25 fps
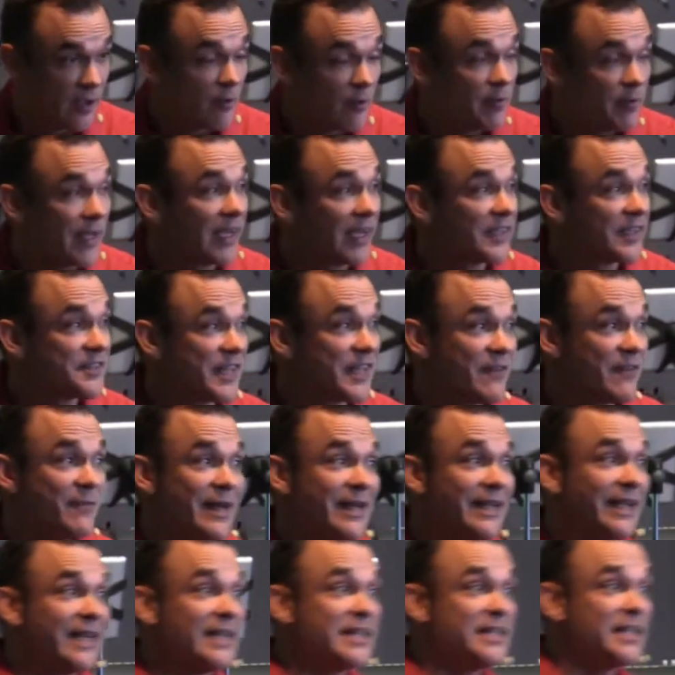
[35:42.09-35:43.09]
because they've
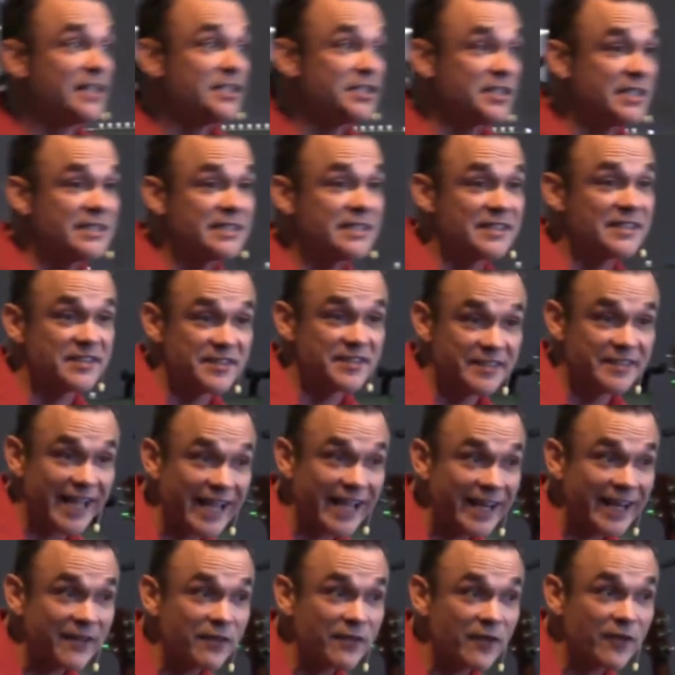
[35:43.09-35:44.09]
been conditioned to
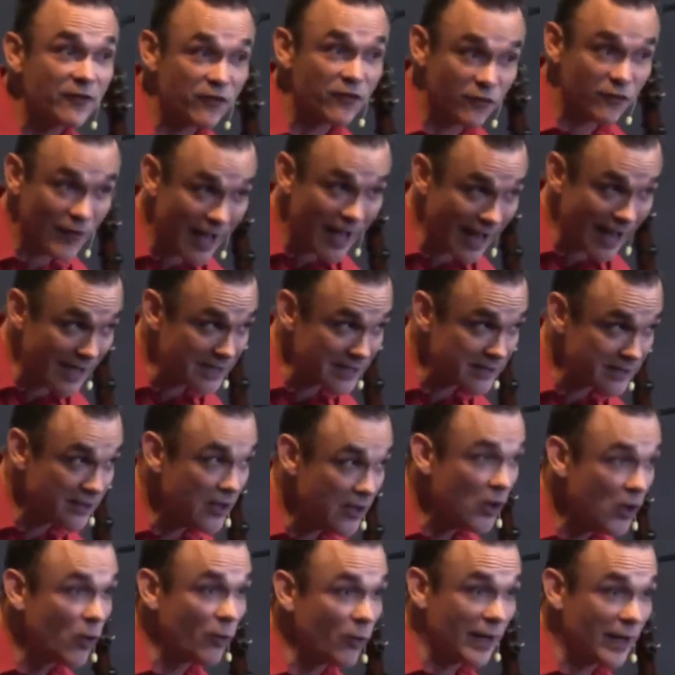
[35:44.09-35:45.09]
stay in the fight
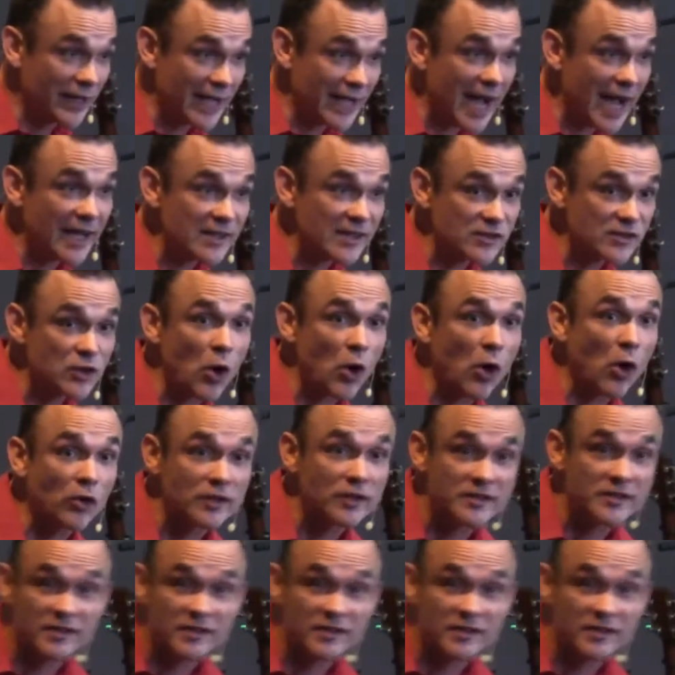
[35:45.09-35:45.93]
when God has called us